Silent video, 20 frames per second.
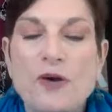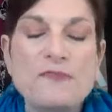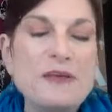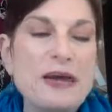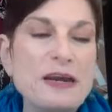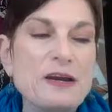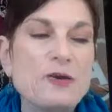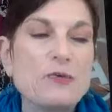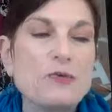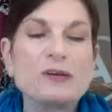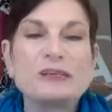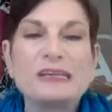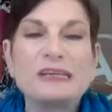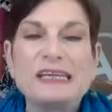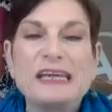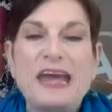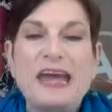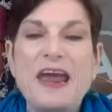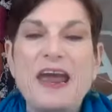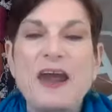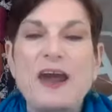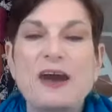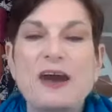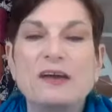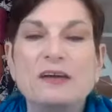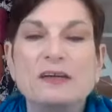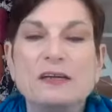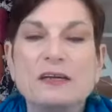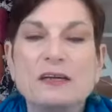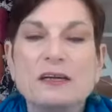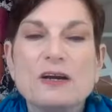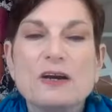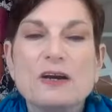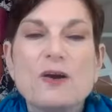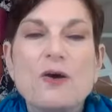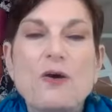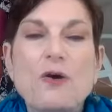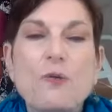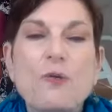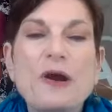or they don't really care
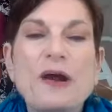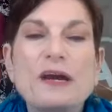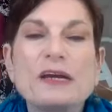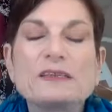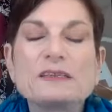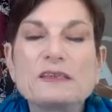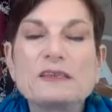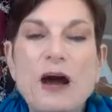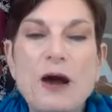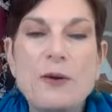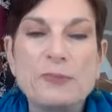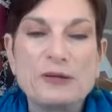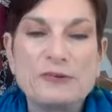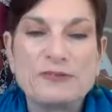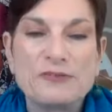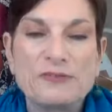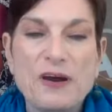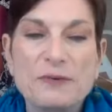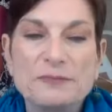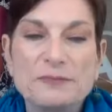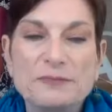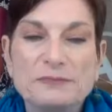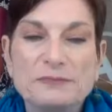where it's coming from.